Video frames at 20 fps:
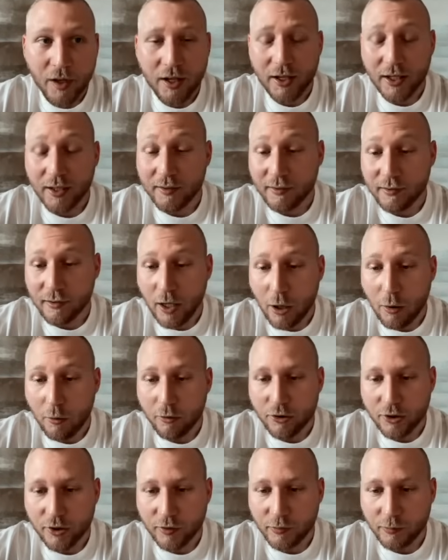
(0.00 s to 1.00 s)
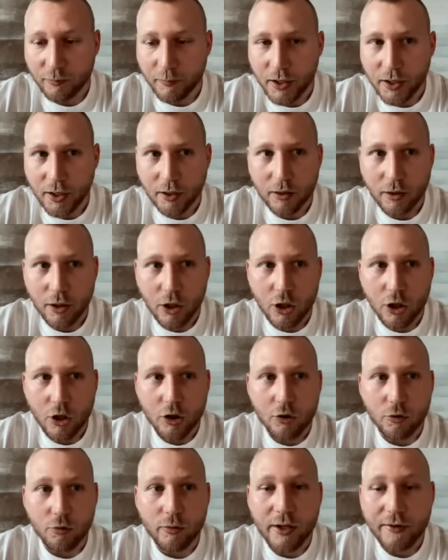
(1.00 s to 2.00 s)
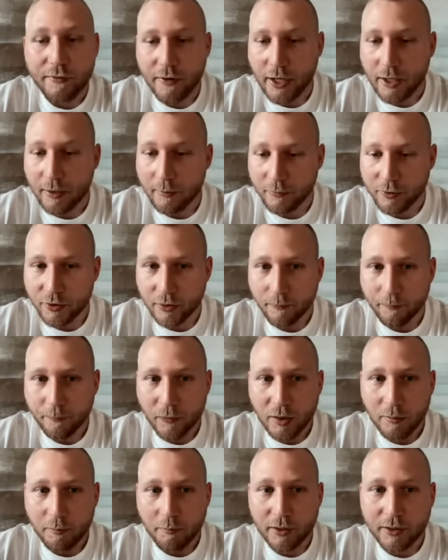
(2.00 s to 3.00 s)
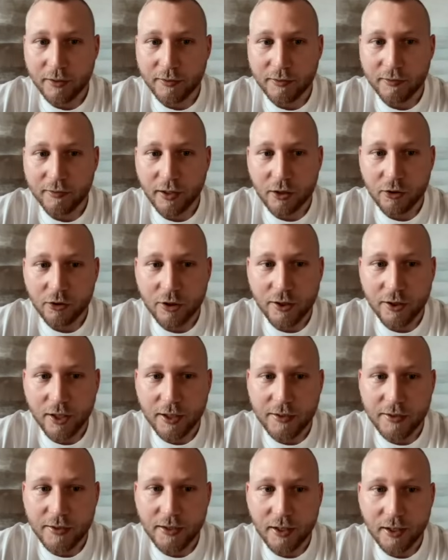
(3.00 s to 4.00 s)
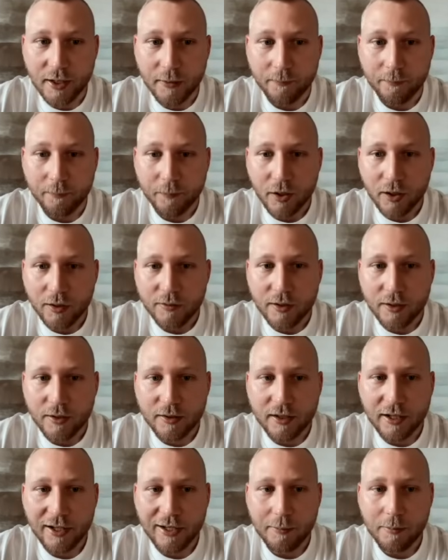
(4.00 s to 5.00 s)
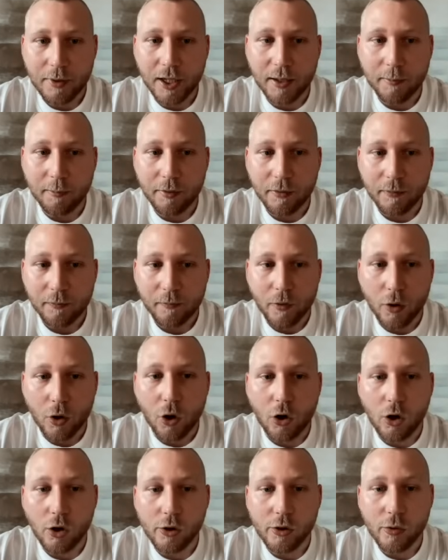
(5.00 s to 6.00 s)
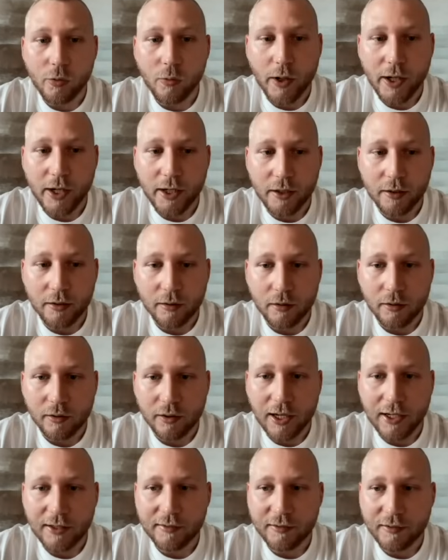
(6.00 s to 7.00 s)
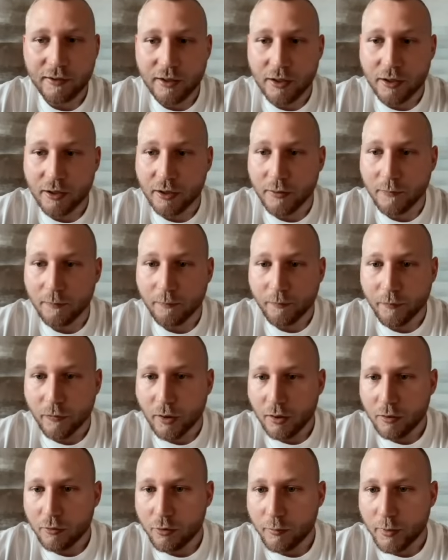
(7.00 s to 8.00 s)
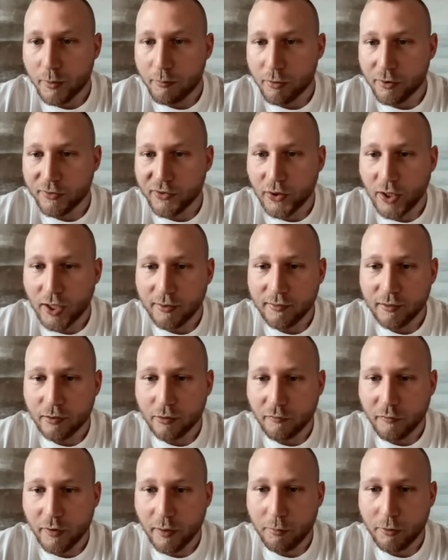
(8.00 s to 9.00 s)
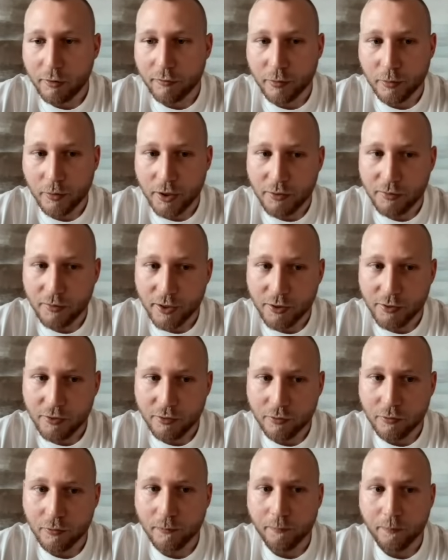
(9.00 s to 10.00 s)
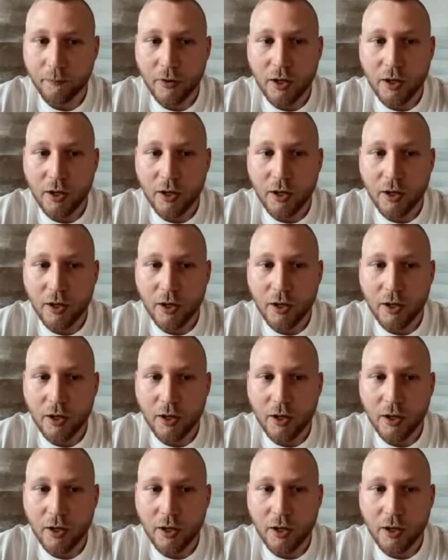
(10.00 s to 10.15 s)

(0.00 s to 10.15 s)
It's now just being revamped, but this is actually an idea that came up all the way last year, to be precise, in November of 2022,